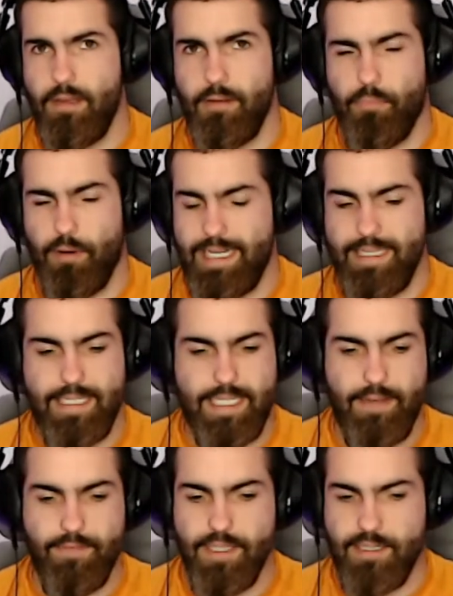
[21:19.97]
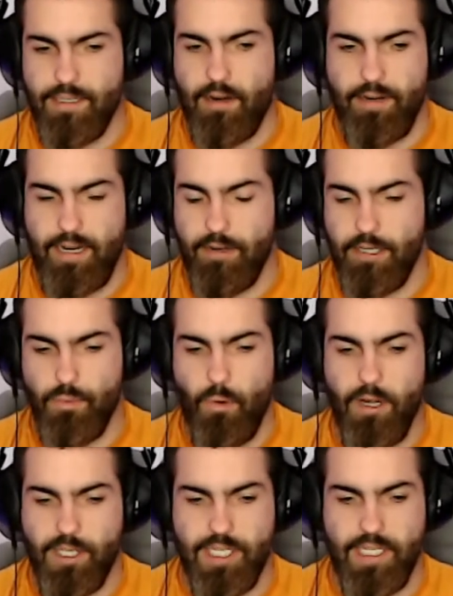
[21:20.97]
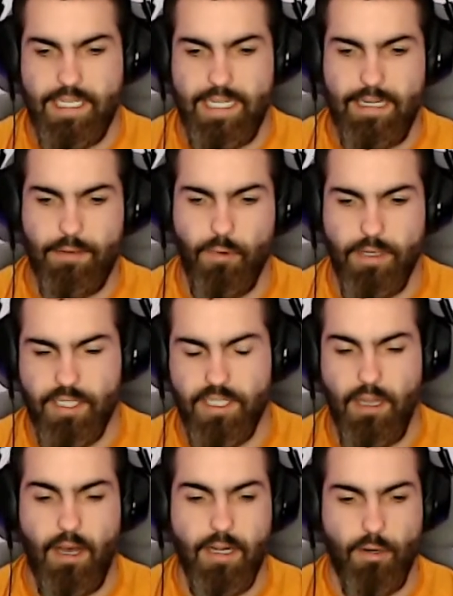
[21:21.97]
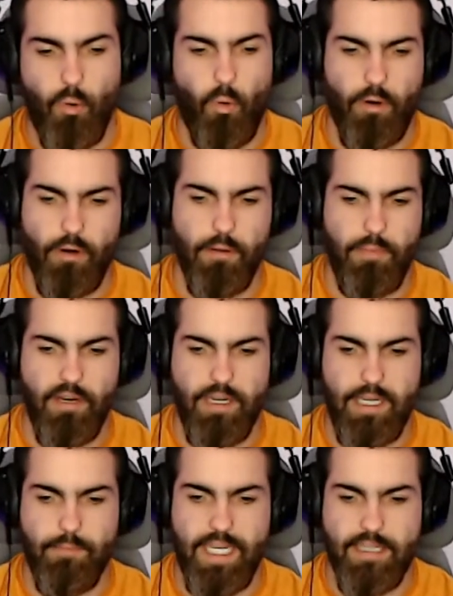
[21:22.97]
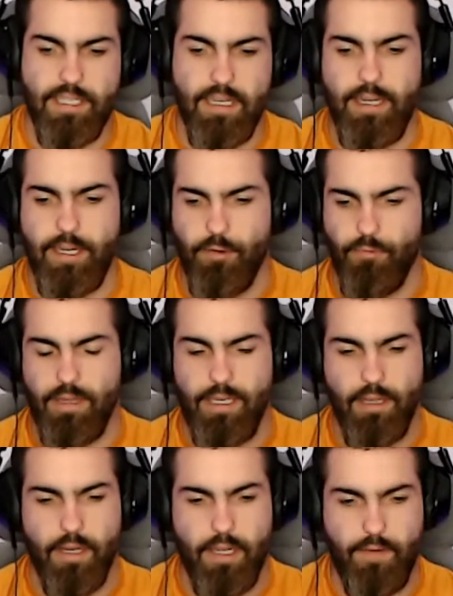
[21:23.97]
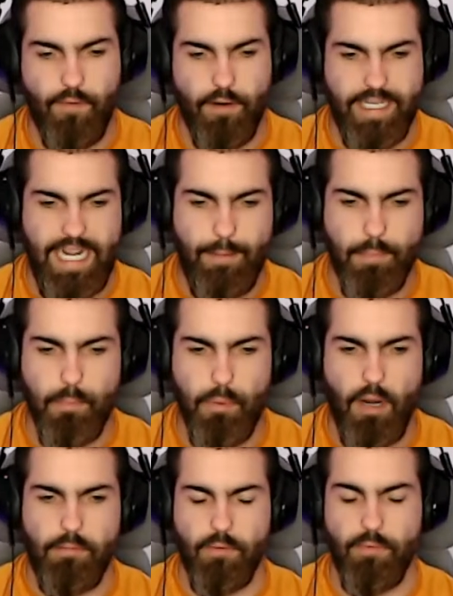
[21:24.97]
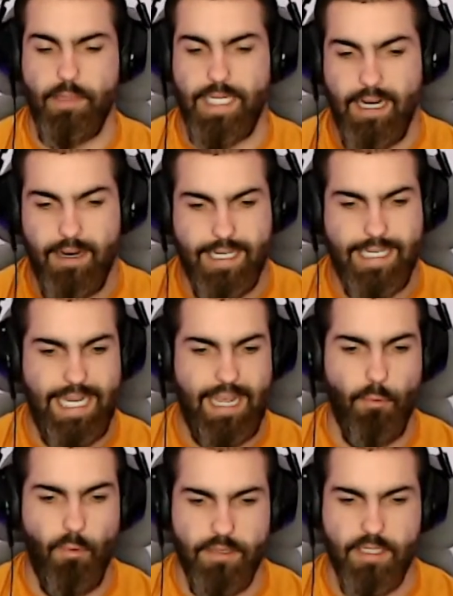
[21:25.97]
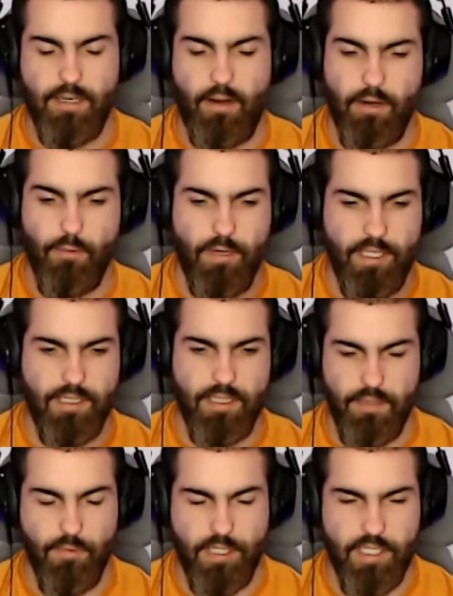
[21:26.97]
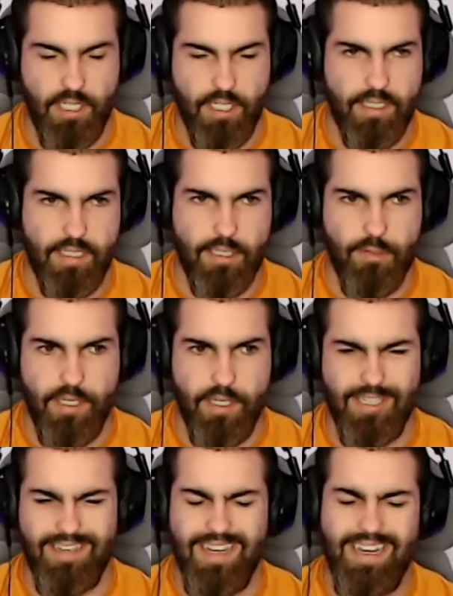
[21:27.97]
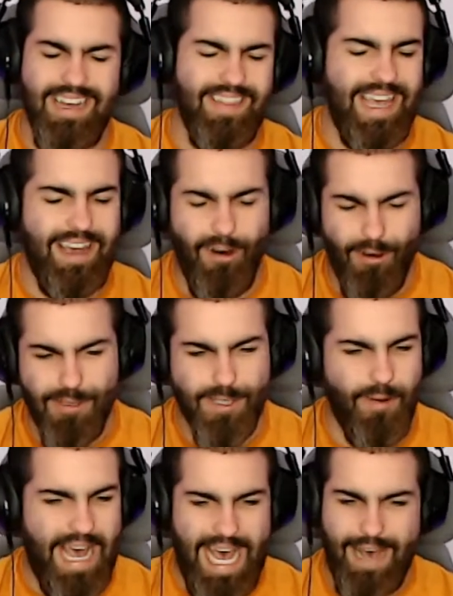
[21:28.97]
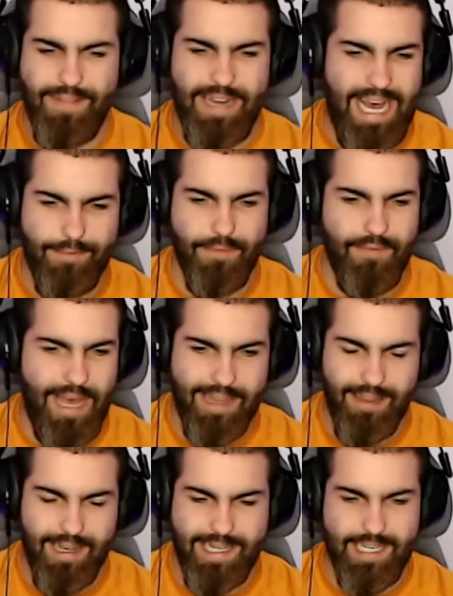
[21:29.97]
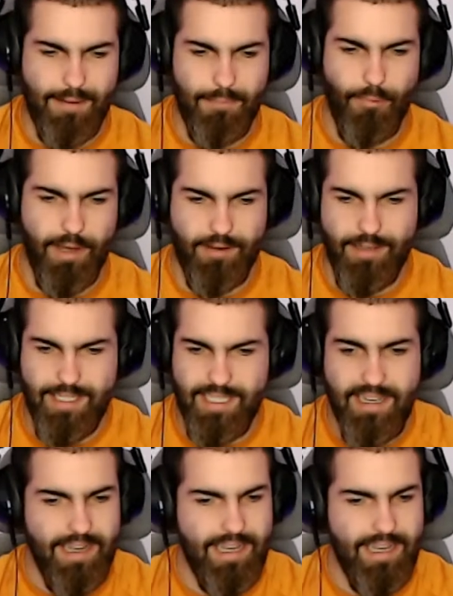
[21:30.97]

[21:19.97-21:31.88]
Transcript: Brandon Stevenson or Darius Washington with slot corner ability means you're really looking for depth, probably not a day 1 starter, which is a good situation. They also have to have a vet lined up, whether it's,